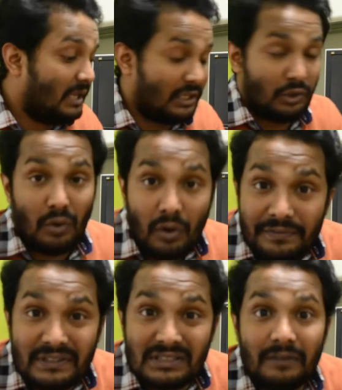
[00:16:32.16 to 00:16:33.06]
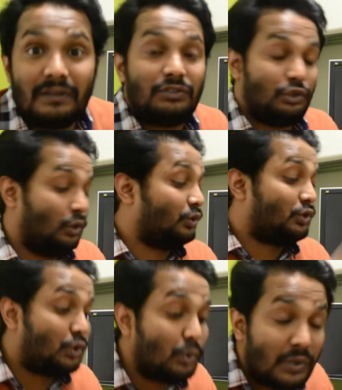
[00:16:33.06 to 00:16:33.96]
in your office hours. Your
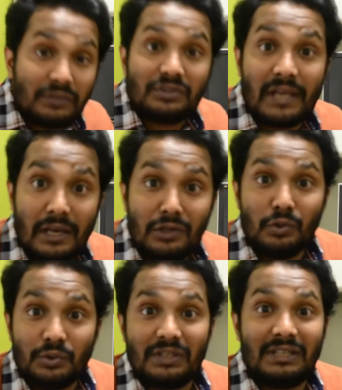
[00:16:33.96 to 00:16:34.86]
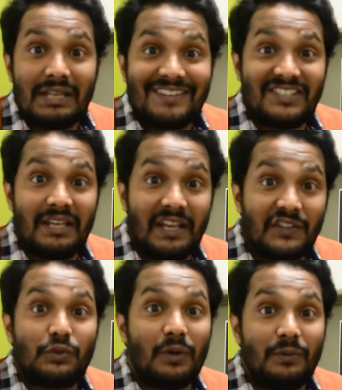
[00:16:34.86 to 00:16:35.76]
students can use it as an
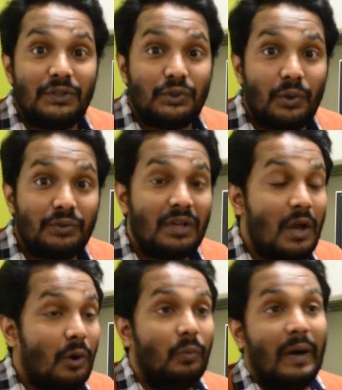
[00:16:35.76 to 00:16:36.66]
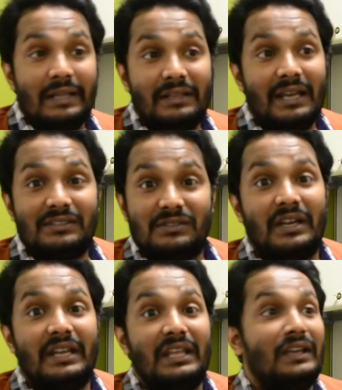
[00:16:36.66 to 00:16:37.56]
extra resource while they are
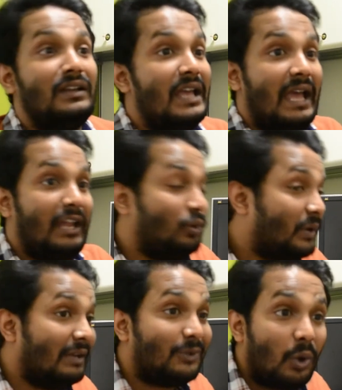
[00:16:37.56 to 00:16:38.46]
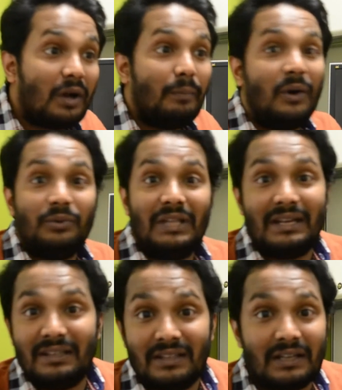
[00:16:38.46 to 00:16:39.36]
studying, and you can talk about
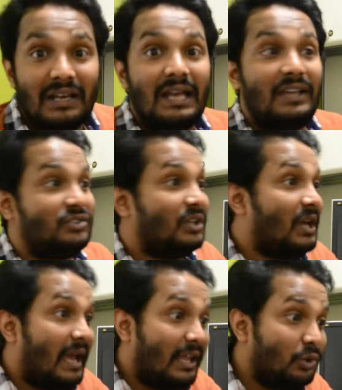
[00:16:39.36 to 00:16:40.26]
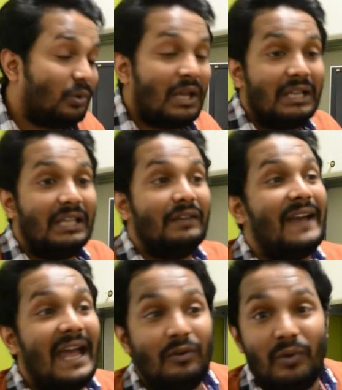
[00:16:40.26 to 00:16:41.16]
that in the class, and you can give
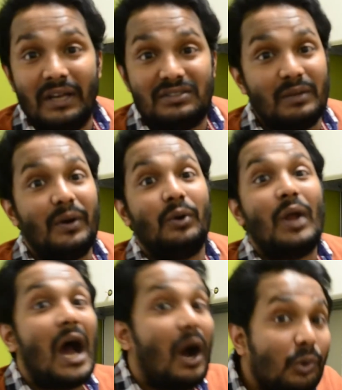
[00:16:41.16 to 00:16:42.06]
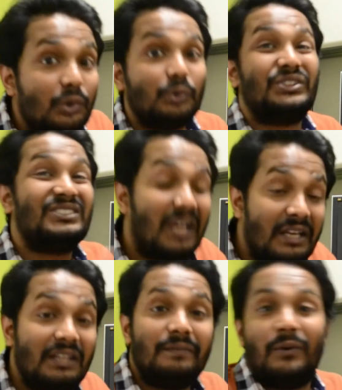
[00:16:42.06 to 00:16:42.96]
advice about how to
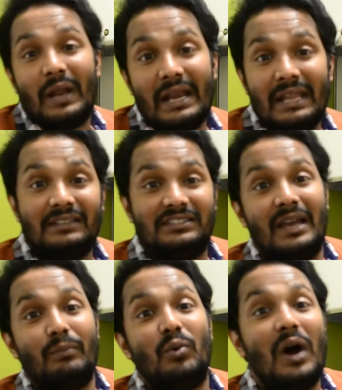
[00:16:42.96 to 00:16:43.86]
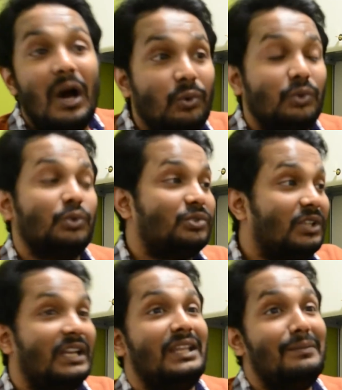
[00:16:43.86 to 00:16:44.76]
study for an exam or how to
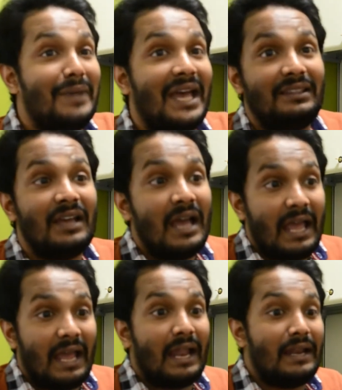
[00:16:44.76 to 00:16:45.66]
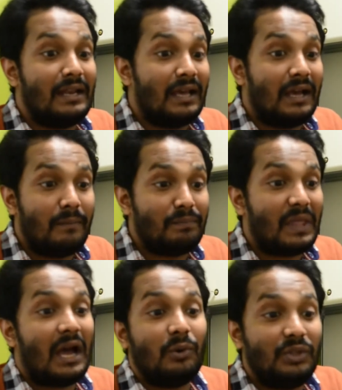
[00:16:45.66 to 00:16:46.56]
study math, and
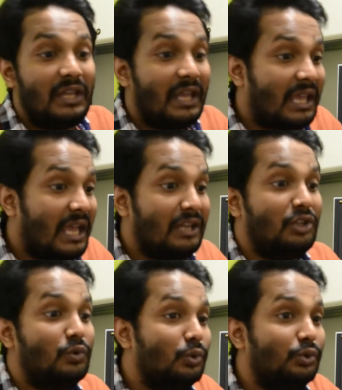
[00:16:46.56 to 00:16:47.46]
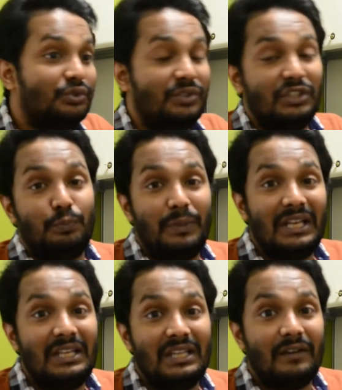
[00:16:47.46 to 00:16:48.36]
how they can use this
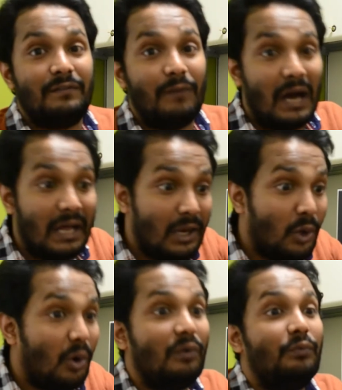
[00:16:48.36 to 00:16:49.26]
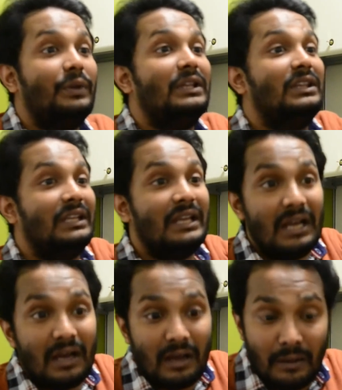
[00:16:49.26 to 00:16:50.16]
PDF along with the
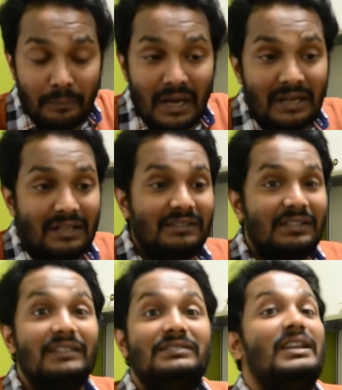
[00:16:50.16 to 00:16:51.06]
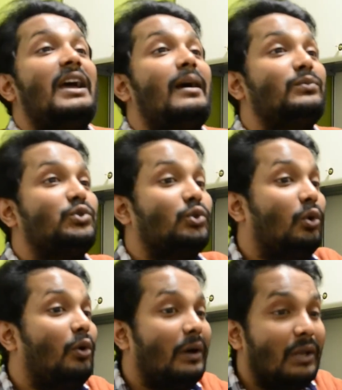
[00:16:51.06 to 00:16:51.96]
practice exams
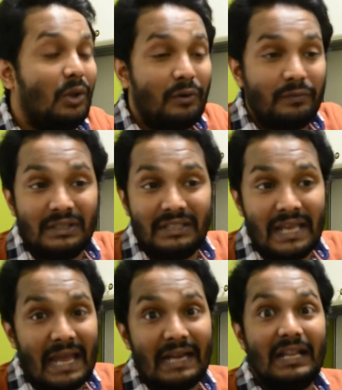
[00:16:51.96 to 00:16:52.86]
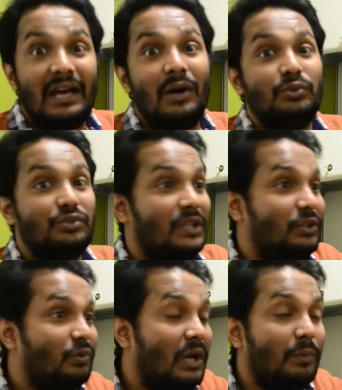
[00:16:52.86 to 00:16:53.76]
or along with the handouts
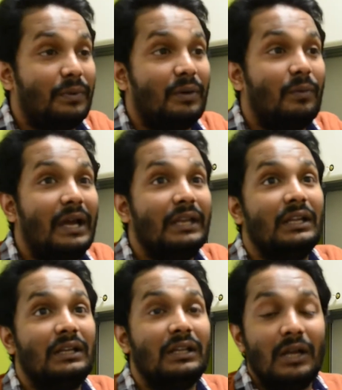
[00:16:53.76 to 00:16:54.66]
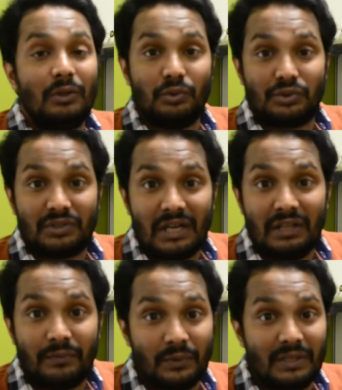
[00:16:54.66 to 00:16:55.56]
that you have provided to
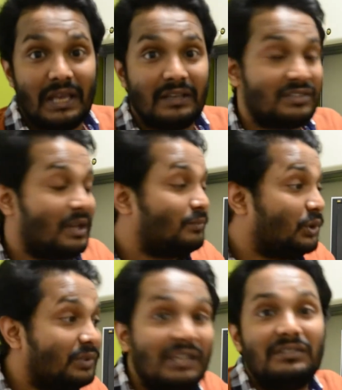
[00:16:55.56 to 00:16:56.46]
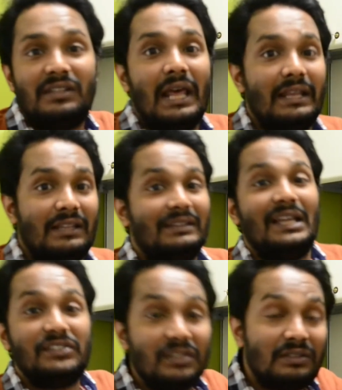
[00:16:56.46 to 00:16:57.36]
study for the exam. So things like that.
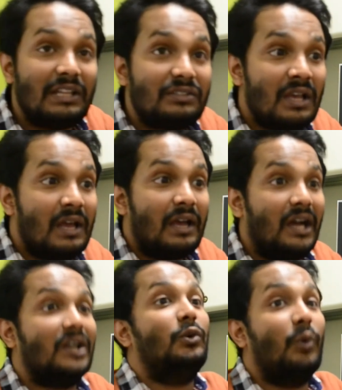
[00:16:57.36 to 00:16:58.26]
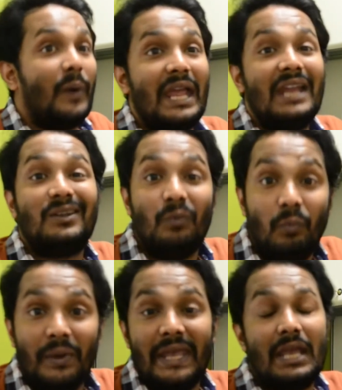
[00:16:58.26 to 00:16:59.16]
That's a great
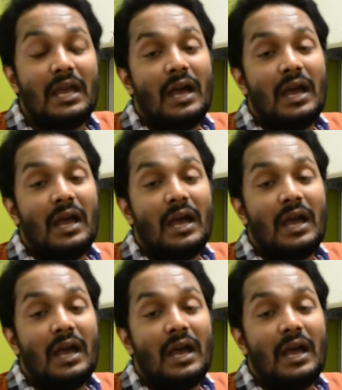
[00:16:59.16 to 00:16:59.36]
way